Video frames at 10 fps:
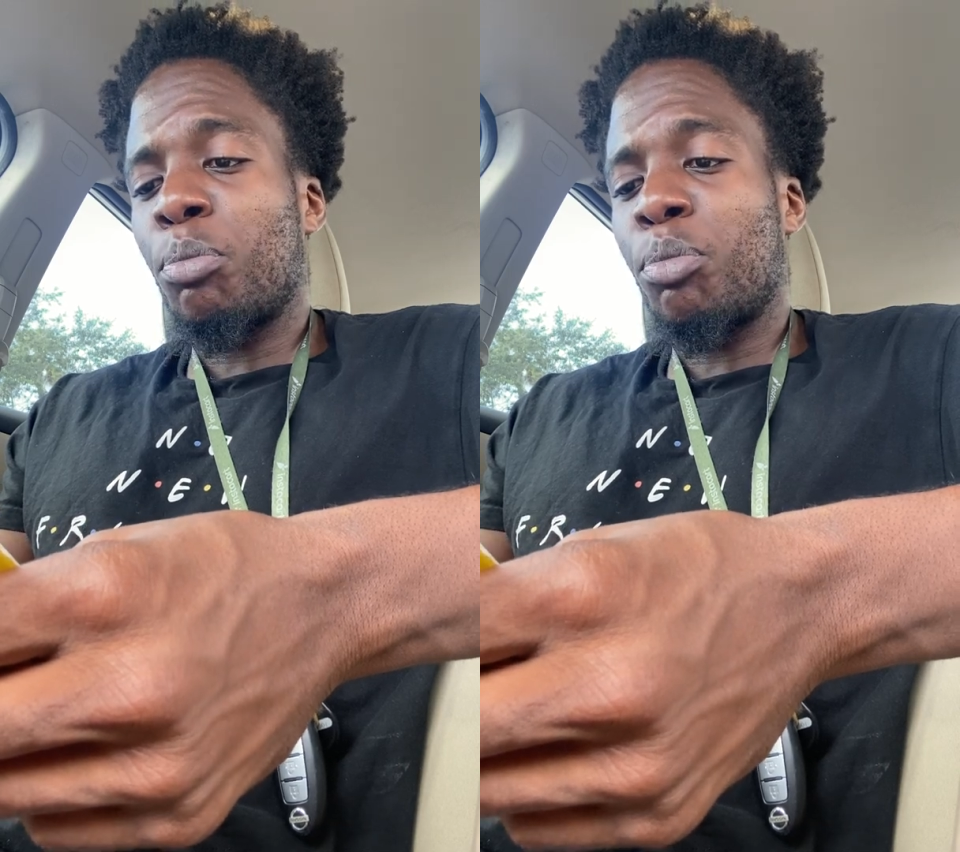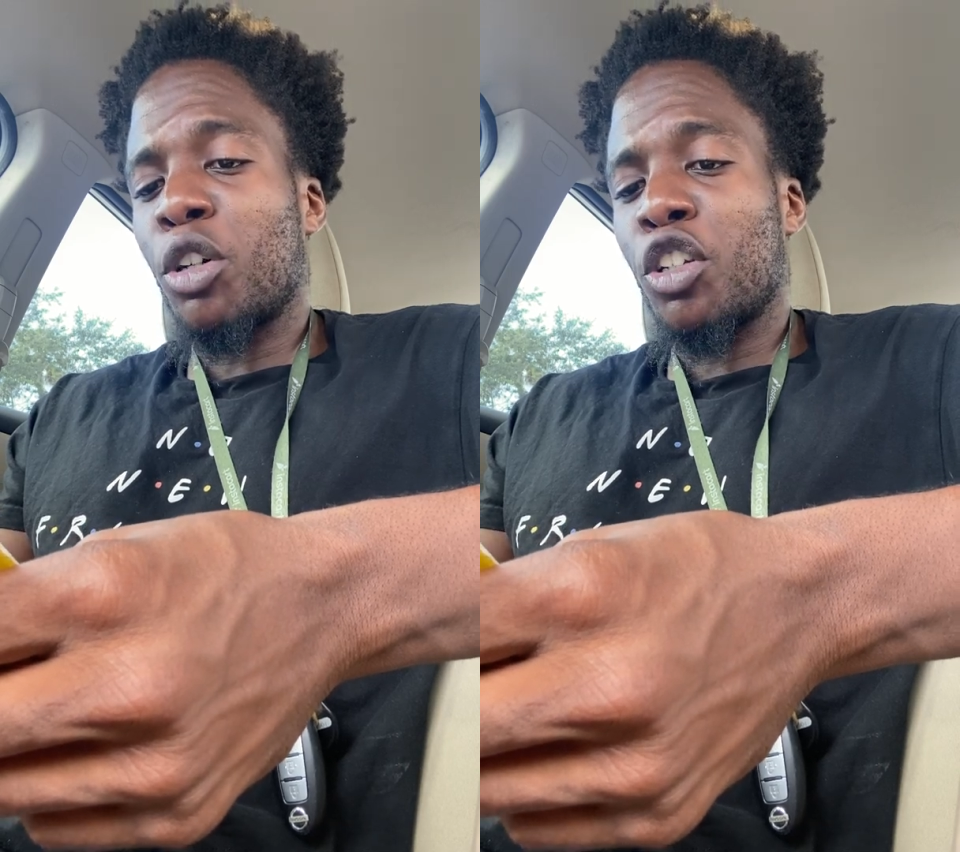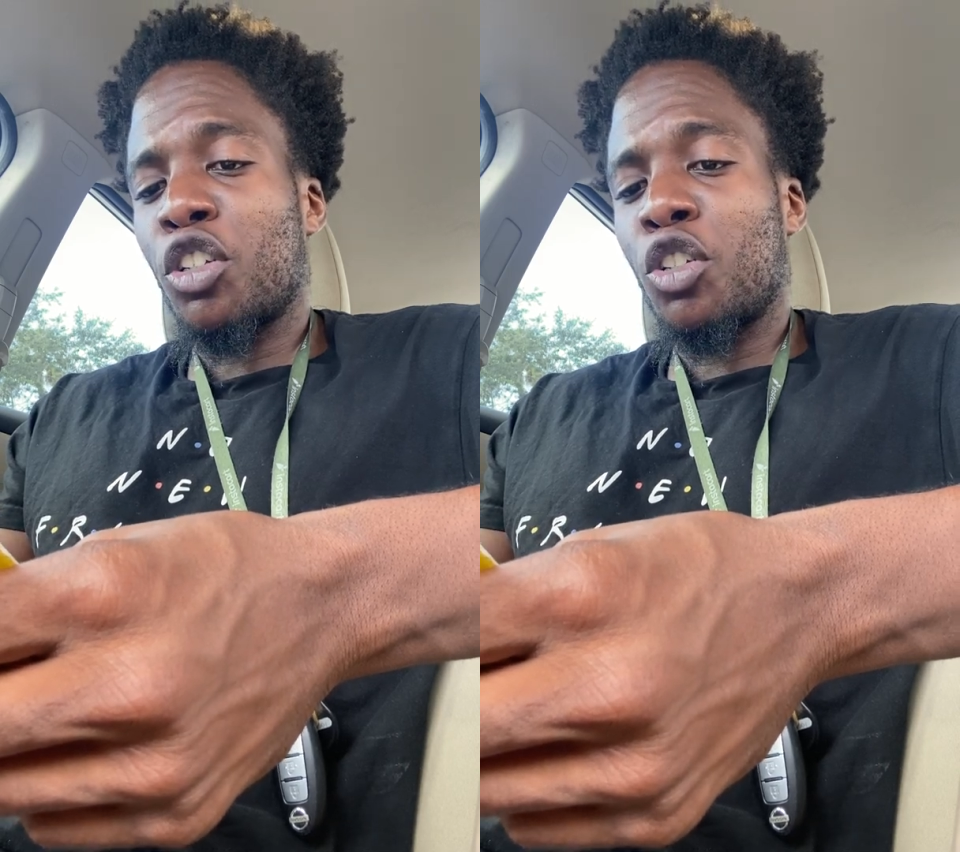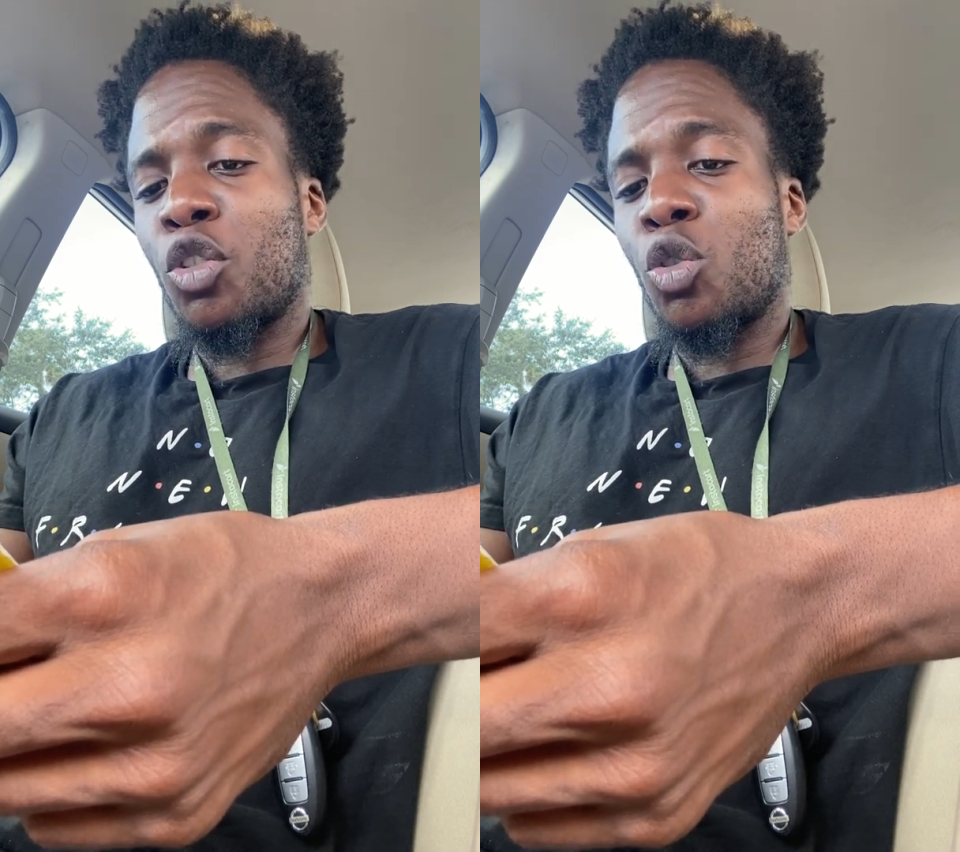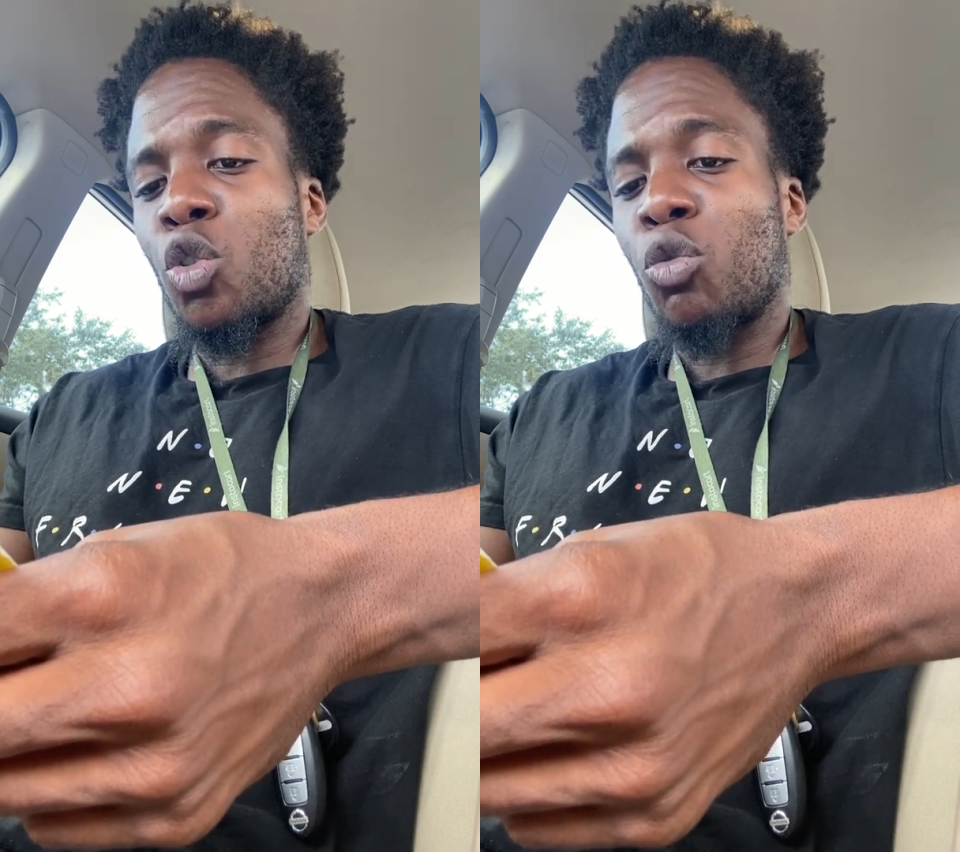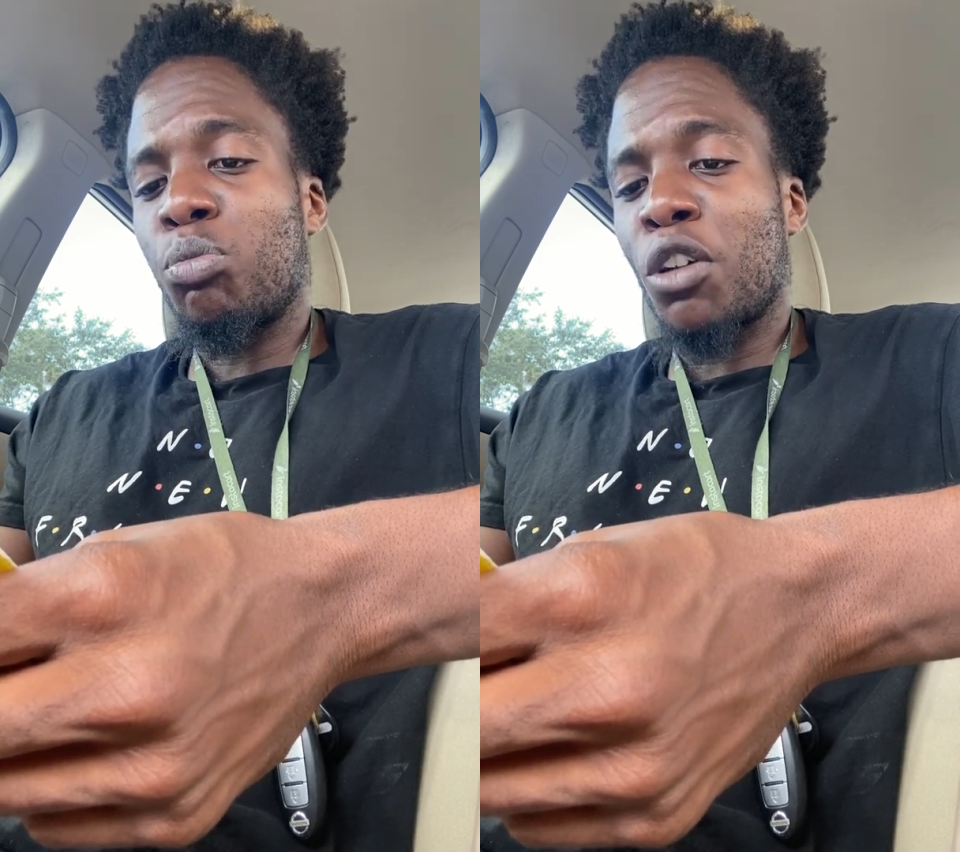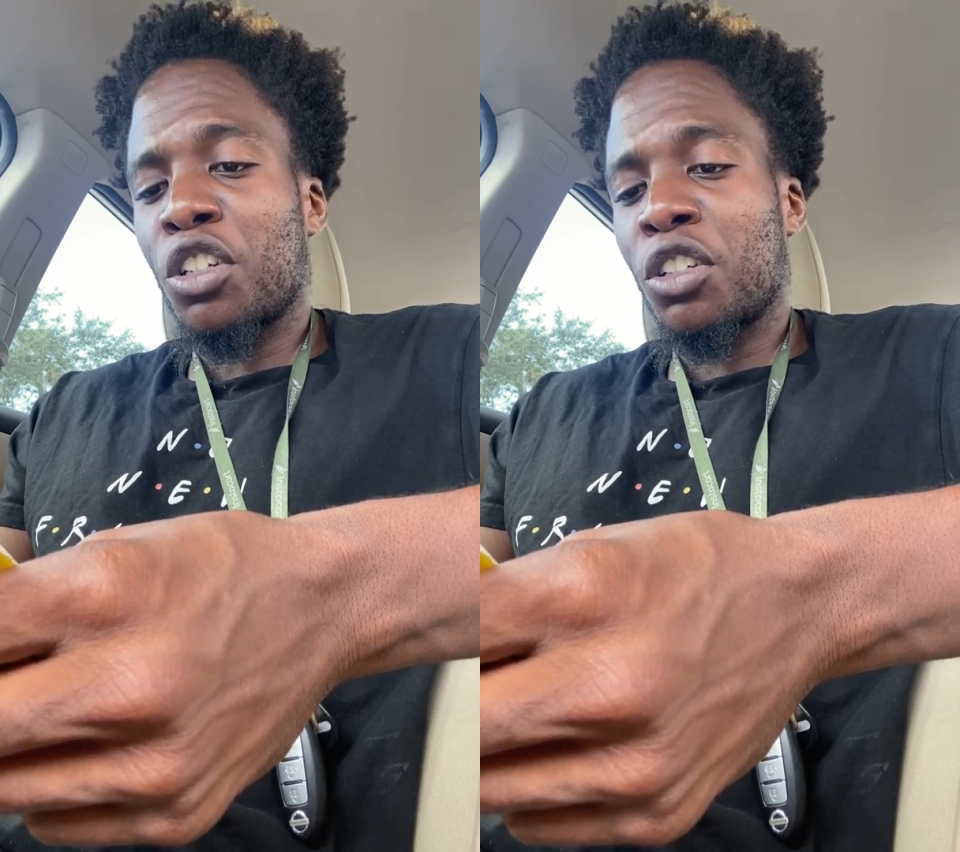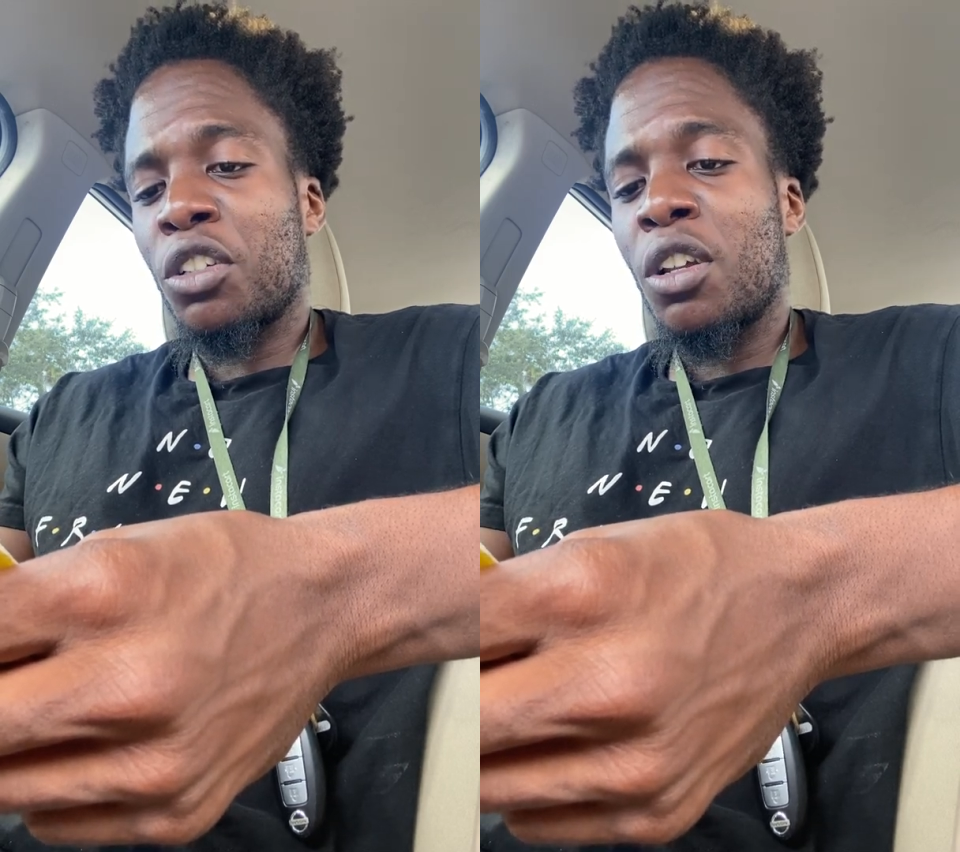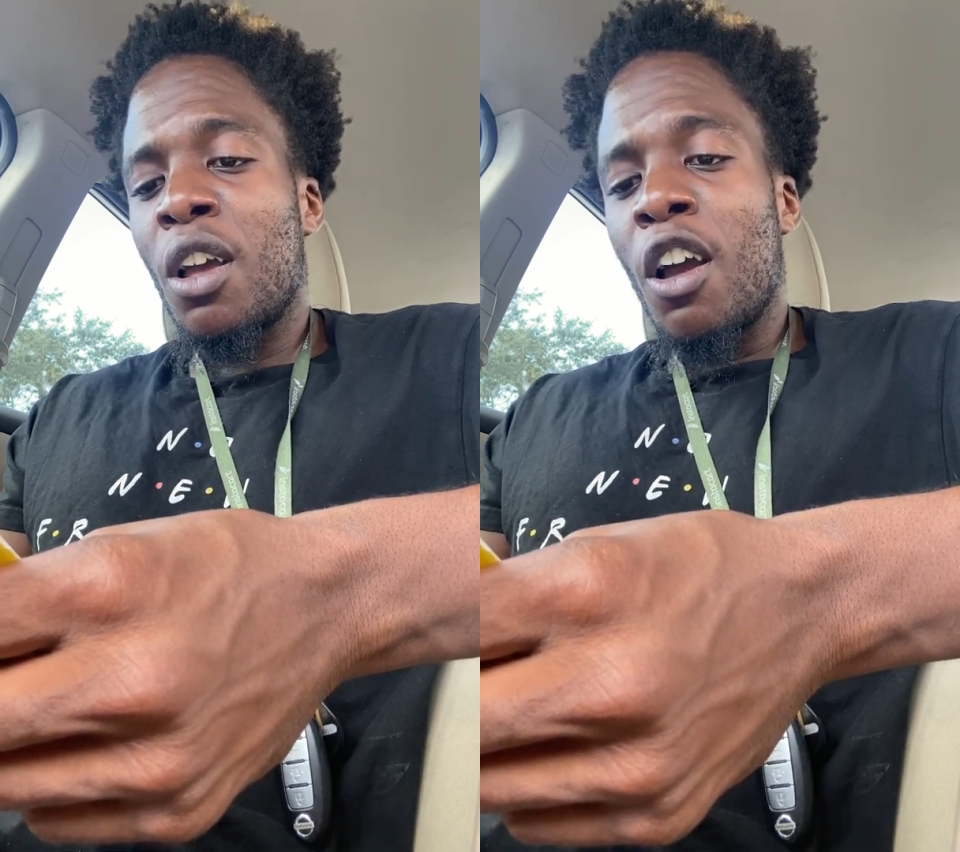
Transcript: push toothbrushing